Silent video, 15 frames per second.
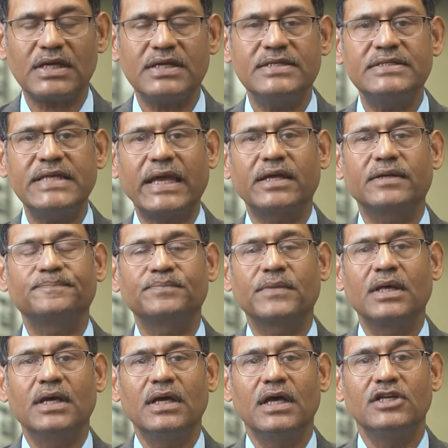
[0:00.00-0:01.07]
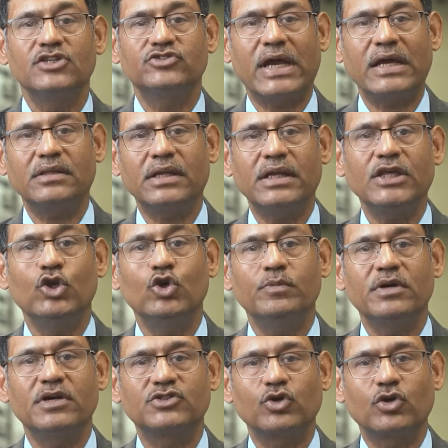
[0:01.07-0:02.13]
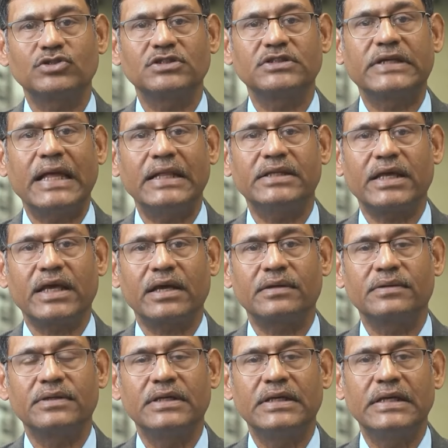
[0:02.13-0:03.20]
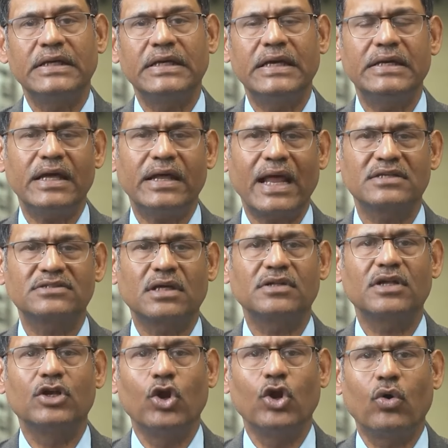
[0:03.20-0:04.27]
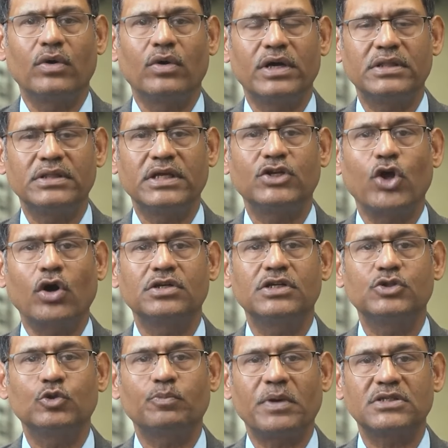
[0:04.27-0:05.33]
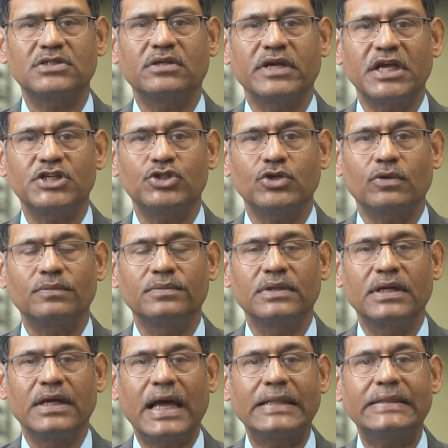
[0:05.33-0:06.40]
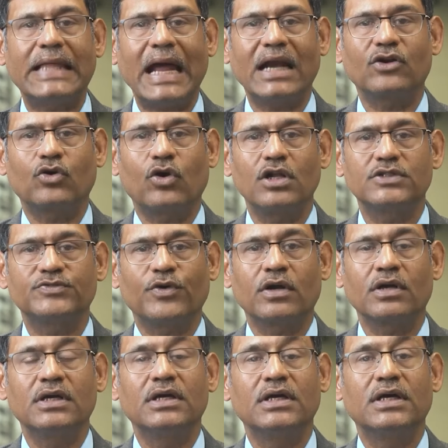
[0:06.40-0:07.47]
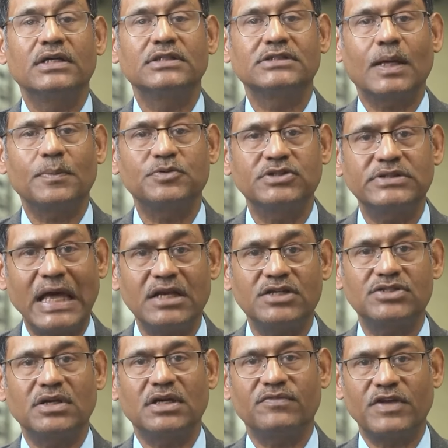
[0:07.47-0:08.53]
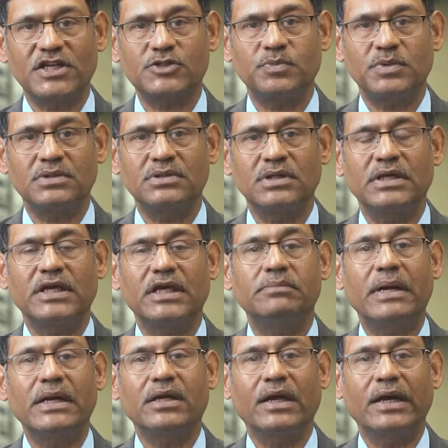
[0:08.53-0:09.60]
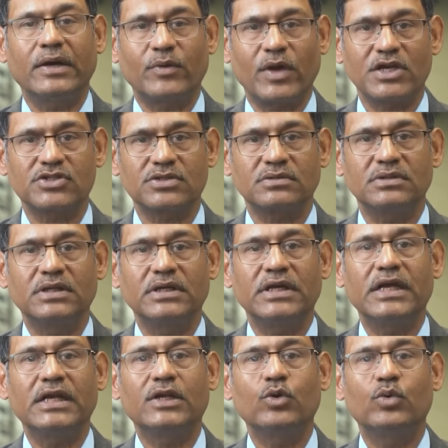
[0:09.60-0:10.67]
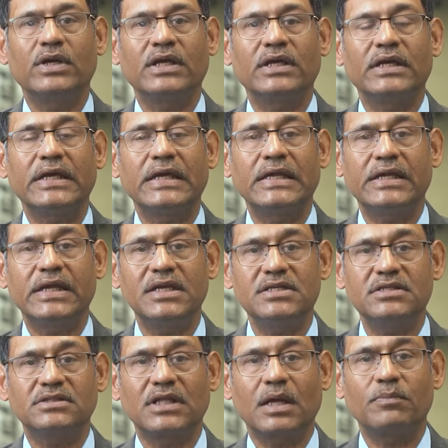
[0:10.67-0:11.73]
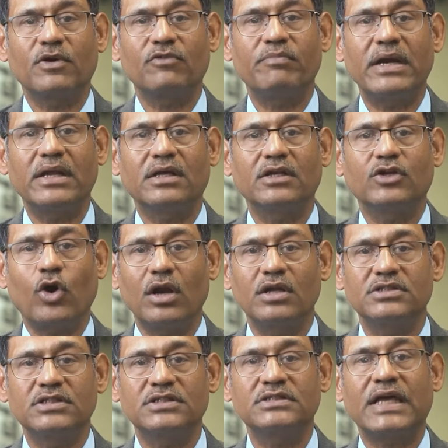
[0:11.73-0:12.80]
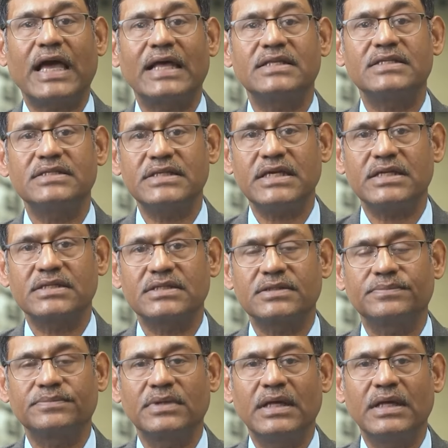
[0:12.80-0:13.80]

Second, strengthening human resources in healthcare. India ranks rather low in the doctor-to-patient ratio, and that calls for substantial investment in medical education, including increasing the number of medical colleges and seats.